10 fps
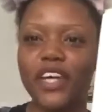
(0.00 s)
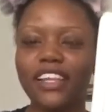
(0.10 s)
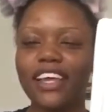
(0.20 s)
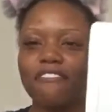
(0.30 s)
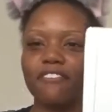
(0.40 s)

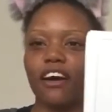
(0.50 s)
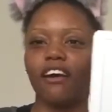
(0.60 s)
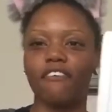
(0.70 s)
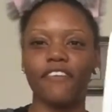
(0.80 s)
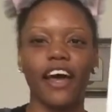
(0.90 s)
left
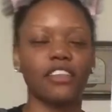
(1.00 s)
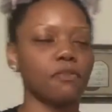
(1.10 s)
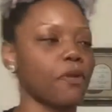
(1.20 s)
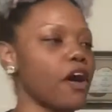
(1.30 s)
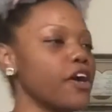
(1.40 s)
off at the
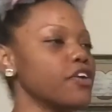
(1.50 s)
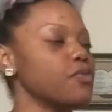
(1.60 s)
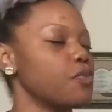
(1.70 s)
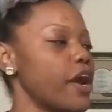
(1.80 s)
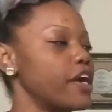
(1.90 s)
part
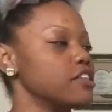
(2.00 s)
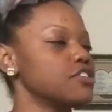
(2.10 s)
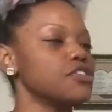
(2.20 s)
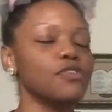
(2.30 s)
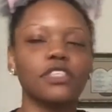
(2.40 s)
where
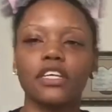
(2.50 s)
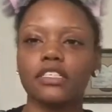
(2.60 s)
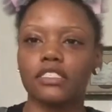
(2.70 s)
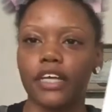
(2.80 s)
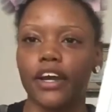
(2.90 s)
Susan and
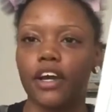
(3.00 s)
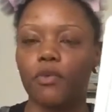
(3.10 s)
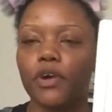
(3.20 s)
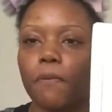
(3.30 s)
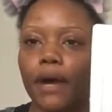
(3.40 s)
Sarah
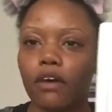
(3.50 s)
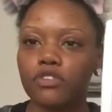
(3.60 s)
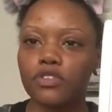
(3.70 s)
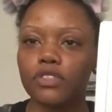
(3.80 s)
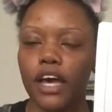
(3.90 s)
were about
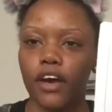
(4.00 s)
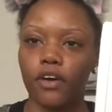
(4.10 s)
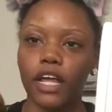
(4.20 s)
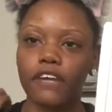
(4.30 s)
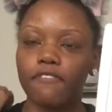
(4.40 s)
to
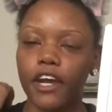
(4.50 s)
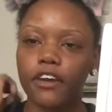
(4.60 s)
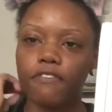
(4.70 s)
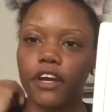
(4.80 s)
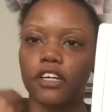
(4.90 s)
tell a
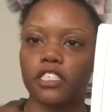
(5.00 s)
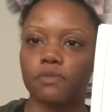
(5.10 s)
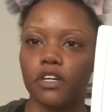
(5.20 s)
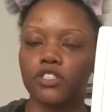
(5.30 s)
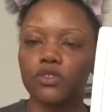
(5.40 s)
very, very
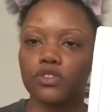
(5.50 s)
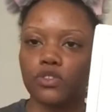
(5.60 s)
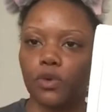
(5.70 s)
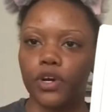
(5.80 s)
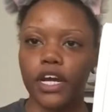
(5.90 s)
special
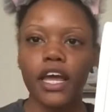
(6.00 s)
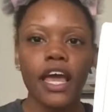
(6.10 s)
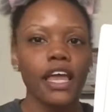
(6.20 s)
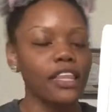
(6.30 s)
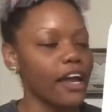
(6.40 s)

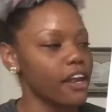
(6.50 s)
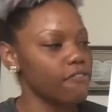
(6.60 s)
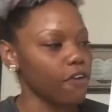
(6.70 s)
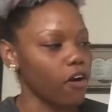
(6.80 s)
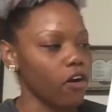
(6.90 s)
story that
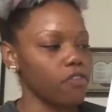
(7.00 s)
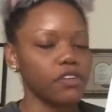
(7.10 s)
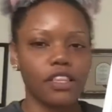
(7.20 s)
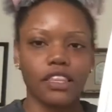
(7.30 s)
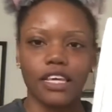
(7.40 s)
involved
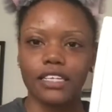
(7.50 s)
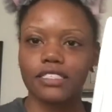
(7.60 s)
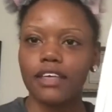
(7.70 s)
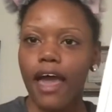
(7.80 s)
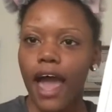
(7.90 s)

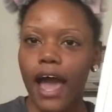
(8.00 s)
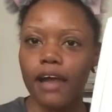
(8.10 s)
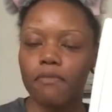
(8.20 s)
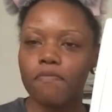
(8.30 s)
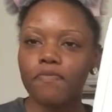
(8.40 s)
this hat.
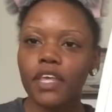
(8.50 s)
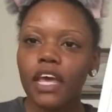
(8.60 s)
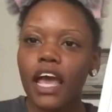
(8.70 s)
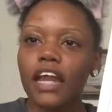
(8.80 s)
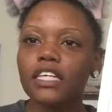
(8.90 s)

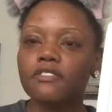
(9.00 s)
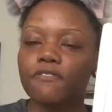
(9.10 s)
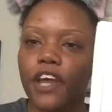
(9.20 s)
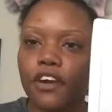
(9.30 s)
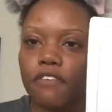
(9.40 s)
And it's
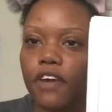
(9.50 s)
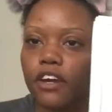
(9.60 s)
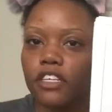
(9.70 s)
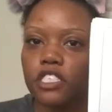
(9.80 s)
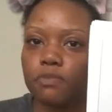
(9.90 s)
very,
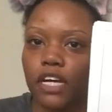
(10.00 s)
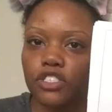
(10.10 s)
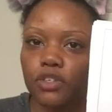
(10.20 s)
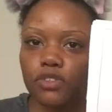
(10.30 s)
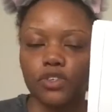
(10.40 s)
very
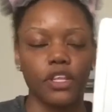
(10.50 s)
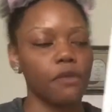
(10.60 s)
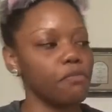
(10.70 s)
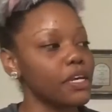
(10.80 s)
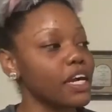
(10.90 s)
special to
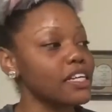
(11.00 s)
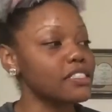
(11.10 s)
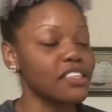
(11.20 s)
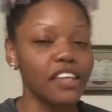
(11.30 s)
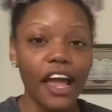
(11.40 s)
them because
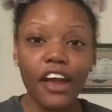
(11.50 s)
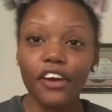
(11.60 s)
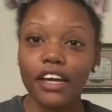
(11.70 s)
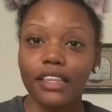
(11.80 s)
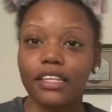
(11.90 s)
they are
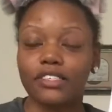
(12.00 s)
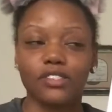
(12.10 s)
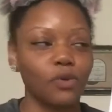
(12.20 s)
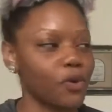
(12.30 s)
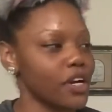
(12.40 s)
in this
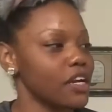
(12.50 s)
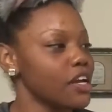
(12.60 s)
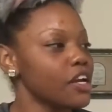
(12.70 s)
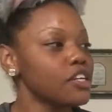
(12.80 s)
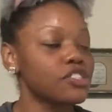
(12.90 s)
story.
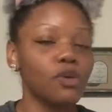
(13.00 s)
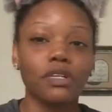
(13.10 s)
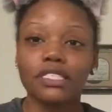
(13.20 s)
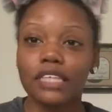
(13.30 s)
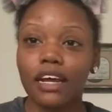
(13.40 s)
So
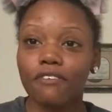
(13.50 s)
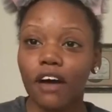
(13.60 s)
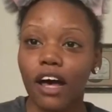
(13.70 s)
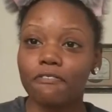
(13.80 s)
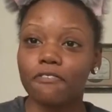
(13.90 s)
instead of
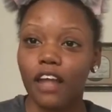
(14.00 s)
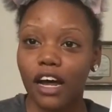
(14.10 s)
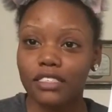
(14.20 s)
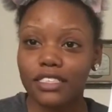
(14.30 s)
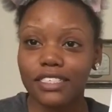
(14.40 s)
Aunt
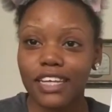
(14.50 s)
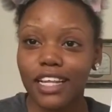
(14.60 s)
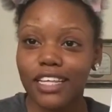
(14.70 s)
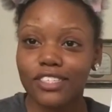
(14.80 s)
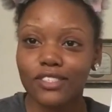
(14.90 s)
Flossie
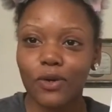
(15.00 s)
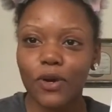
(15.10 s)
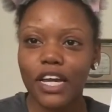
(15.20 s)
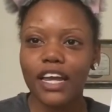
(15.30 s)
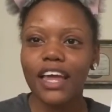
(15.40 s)
telling the
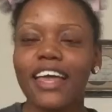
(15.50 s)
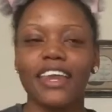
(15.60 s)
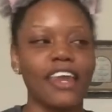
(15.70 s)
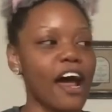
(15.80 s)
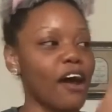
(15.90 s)
story,
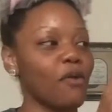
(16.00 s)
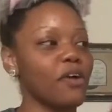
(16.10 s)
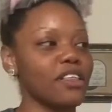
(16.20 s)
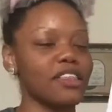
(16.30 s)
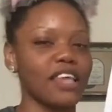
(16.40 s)
now
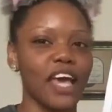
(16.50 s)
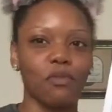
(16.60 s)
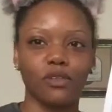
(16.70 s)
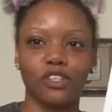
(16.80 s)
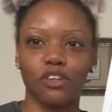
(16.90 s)
they
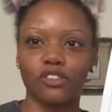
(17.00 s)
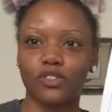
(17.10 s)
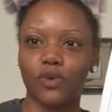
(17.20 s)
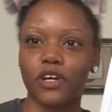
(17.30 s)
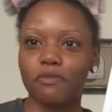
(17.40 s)
will tell the
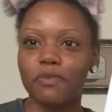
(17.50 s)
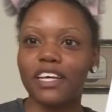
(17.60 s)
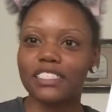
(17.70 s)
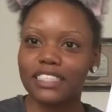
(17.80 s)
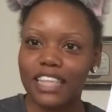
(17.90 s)
story
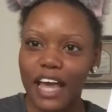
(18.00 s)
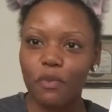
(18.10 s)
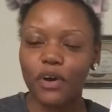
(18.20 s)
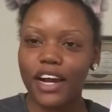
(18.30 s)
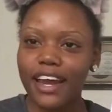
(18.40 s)
because they
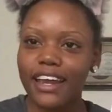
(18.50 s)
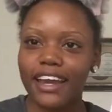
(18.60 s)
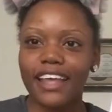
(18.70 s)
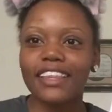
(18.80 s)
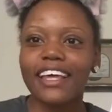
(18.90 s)
were in it
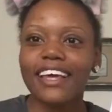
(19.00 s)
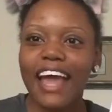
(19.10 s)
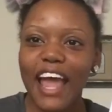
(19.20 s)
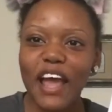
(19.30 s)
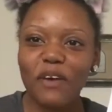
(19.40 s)
and they
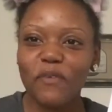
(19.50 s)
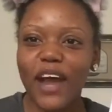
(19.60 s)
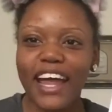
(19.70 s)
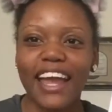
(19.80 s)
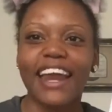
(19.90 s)
can't
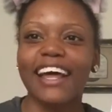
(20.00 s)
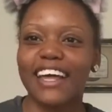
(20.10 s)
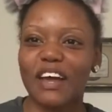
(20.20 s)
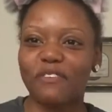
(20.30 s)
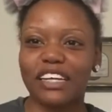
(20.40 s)
wait. And I
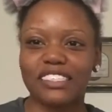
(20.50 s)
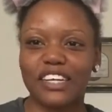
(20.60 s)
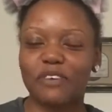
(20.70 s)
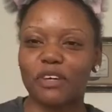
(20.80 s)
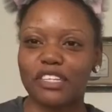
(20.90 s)
can't wait to
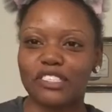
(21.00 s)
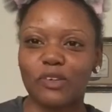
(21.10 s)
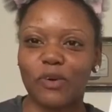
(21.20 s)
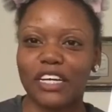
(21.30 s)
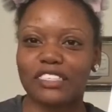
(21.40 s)
hear what the
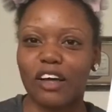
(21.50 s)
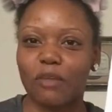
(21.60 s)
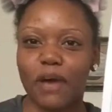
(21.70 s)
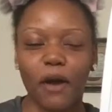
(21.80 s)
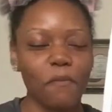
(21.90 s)
story is all
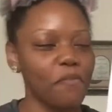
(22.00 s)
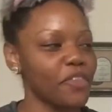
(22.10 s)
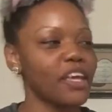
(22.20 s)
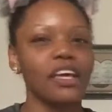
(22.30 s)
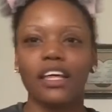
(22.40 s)
about.
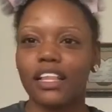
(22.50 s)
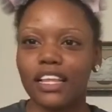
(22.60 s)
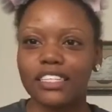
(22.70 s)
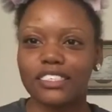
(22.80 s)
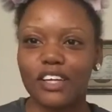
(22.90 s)

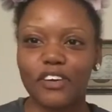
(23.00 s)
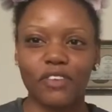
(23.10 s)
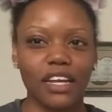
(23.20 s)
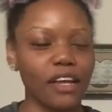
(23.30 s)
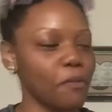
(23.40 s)
Let's start
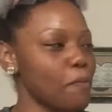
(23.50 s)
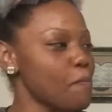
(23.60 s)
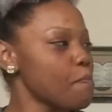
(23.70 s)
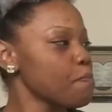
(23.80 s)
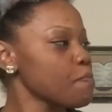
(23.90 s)
reading.
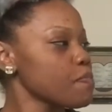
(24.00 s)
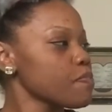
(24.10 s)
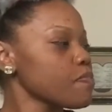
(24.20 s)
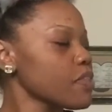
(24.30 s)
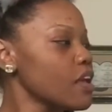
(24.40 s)

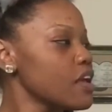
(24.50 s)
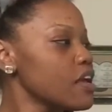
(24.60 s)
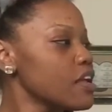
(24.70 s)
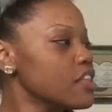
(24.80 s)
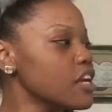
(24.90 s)

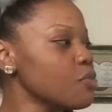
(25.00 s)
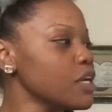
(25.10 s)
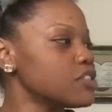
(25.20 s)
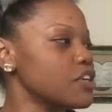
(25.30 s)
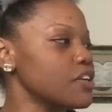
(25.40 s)
Then we
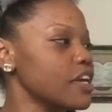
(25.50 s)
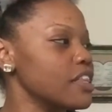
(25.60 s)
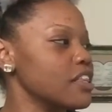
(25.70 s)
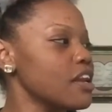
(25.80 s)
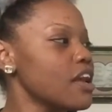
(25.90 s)
took
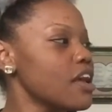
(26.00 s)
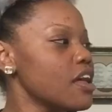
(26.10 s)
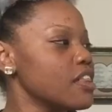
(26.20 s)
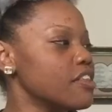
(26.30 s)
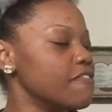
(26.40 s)
in
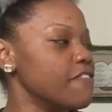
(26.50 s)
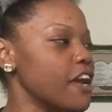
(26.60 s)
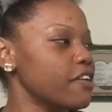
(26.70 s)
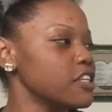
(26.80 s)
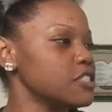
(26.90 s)
the
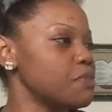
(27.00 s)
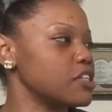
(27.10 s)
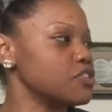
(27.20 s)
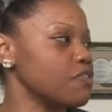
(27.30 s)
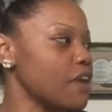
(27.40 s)
very special